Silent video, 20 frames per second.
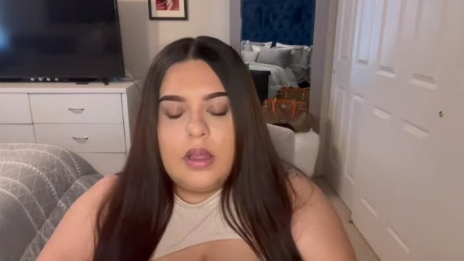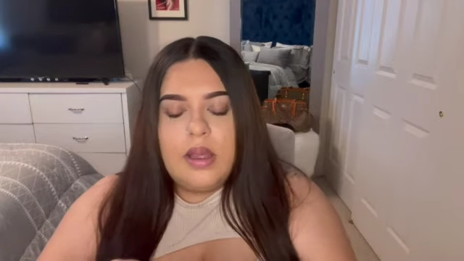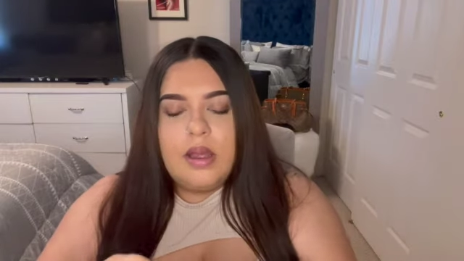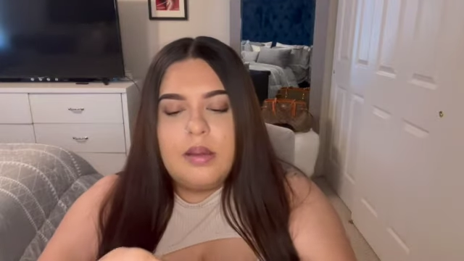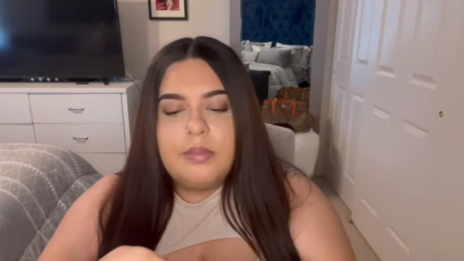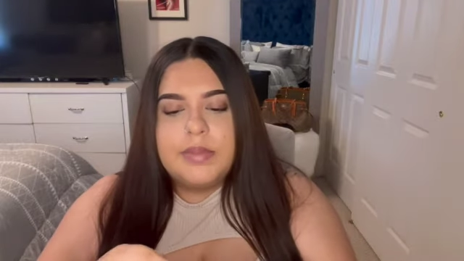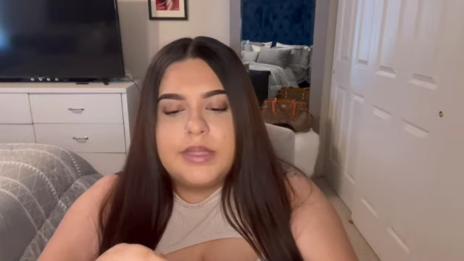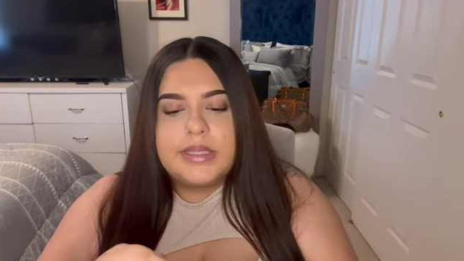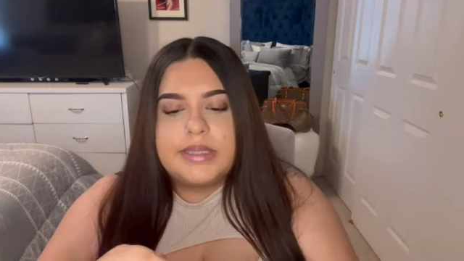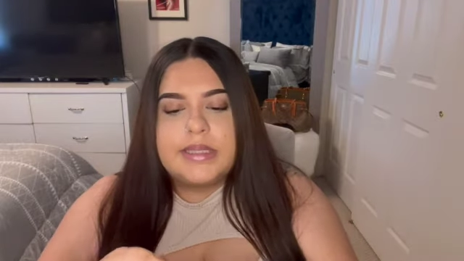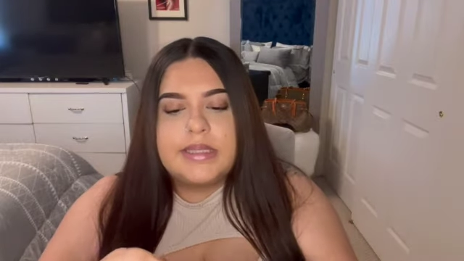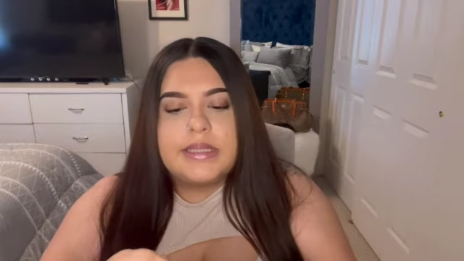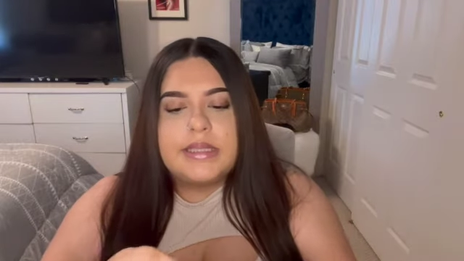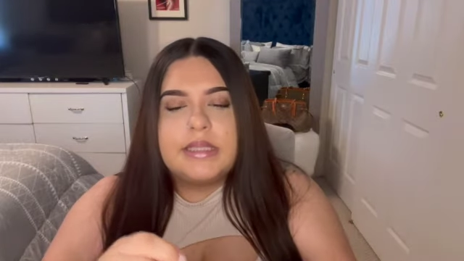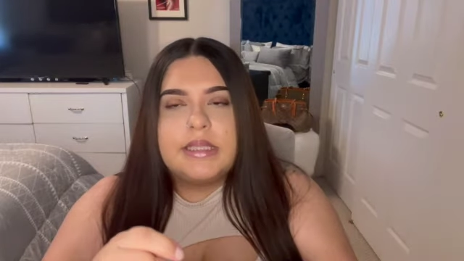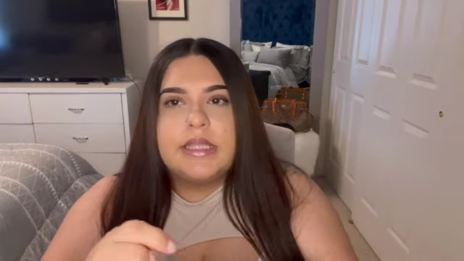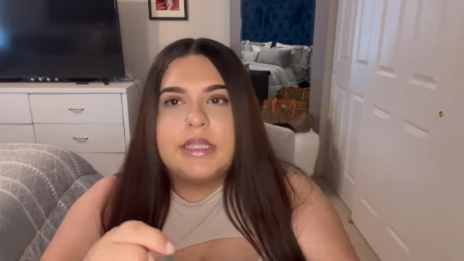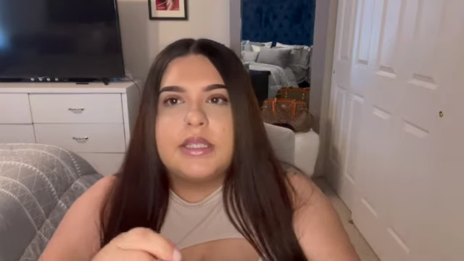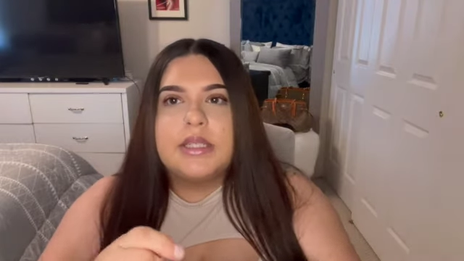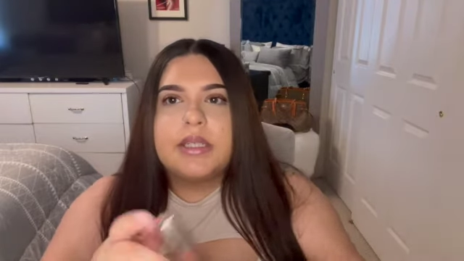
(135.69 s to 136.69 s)
This is
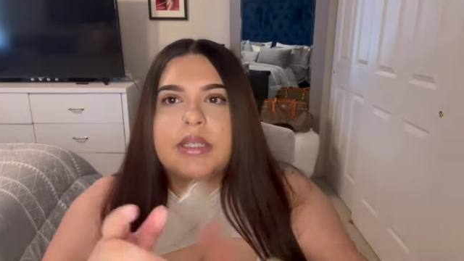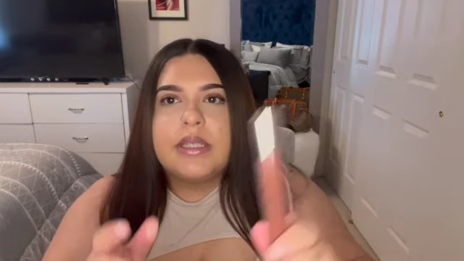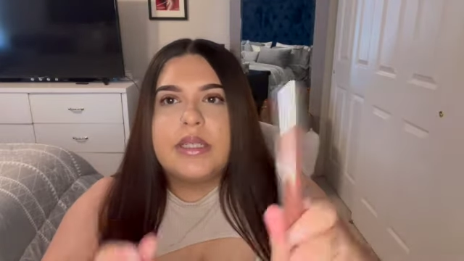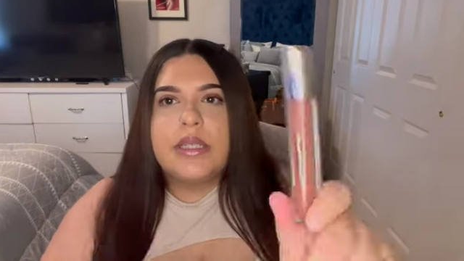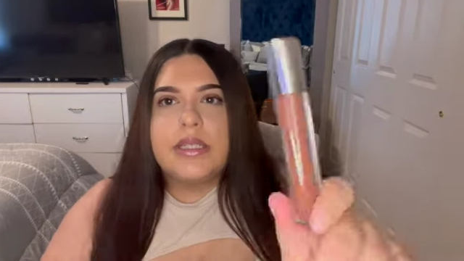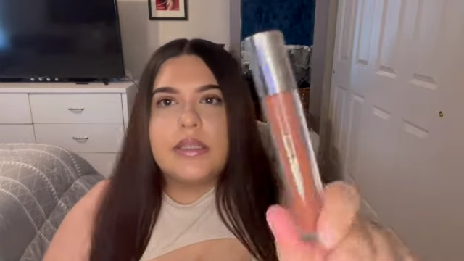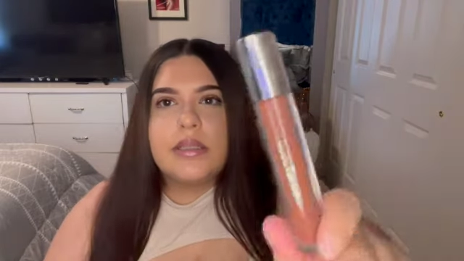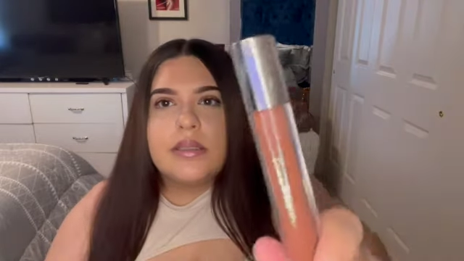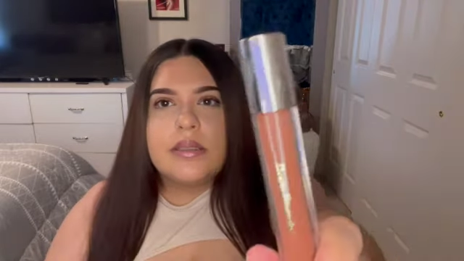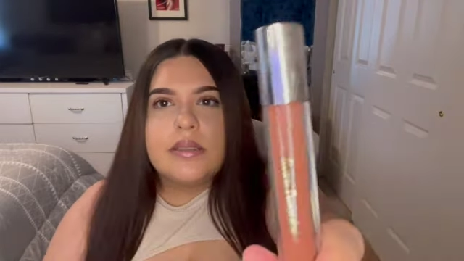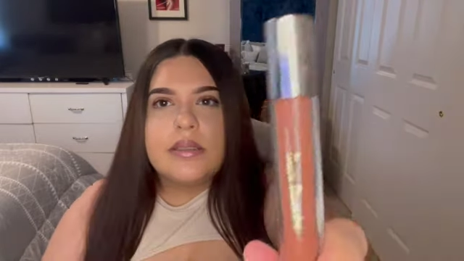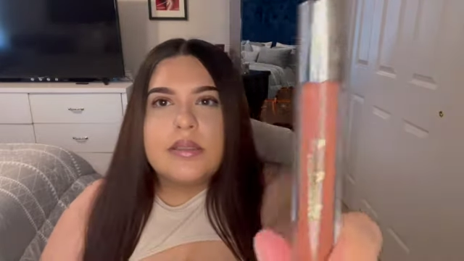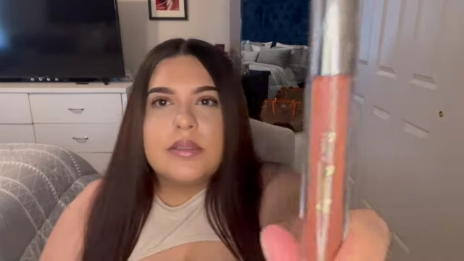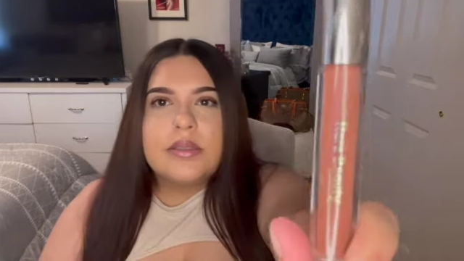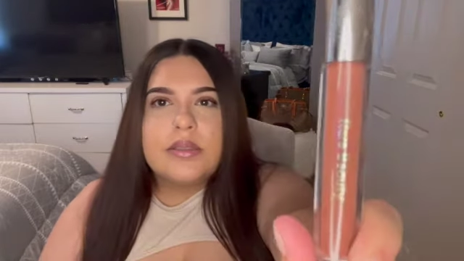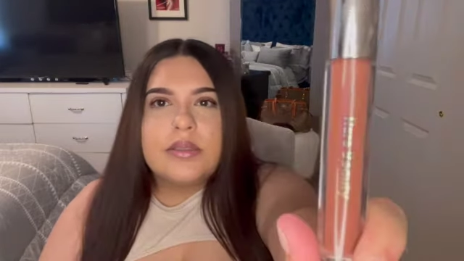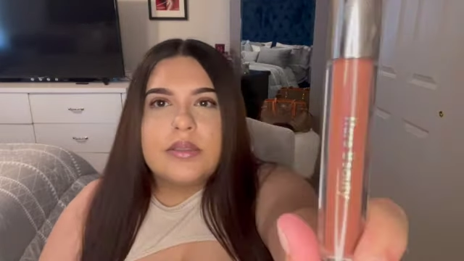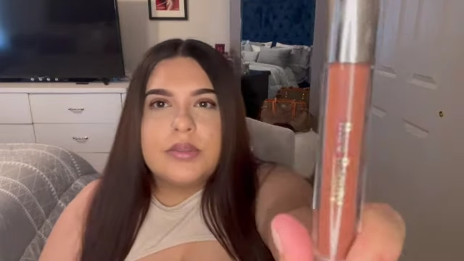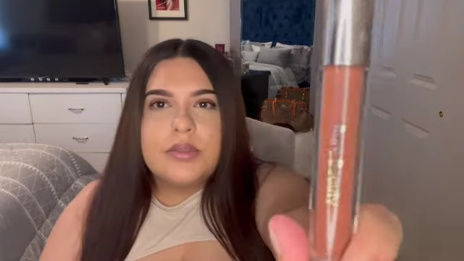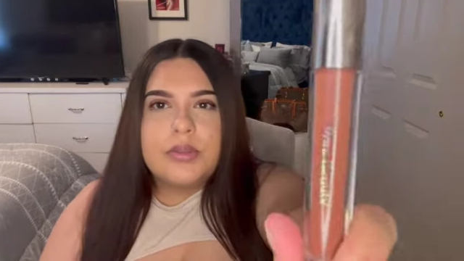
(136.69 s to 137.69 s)
Nearly
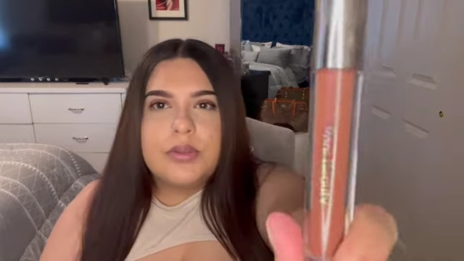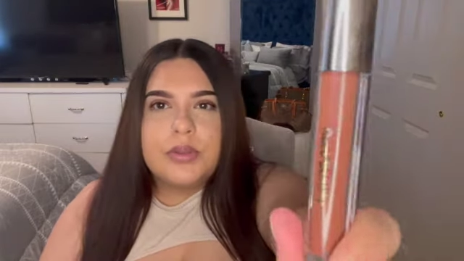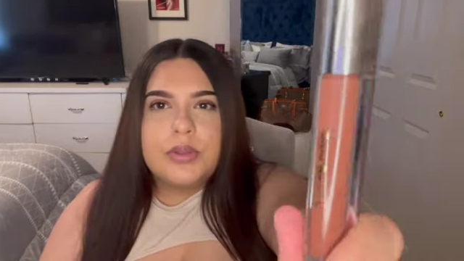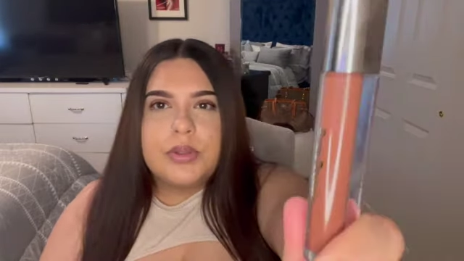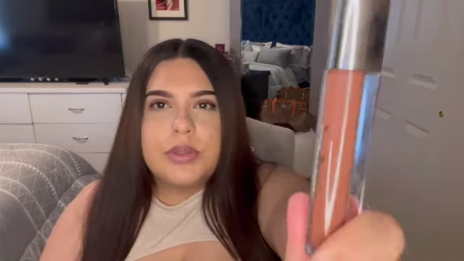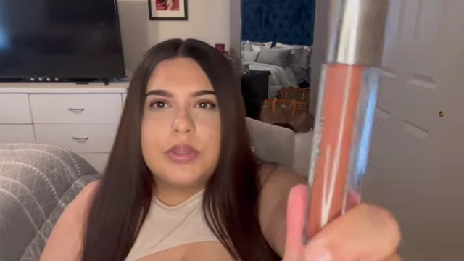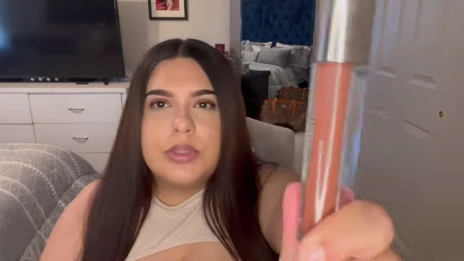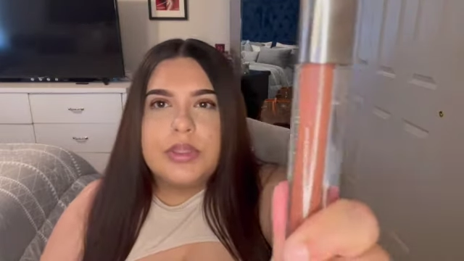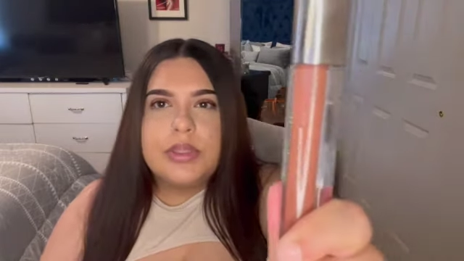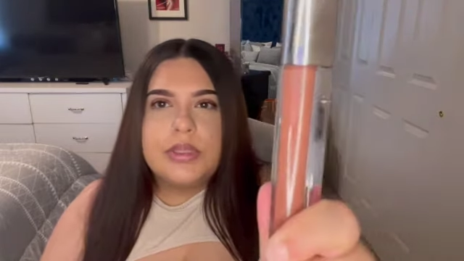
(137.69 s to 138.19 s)
Neutral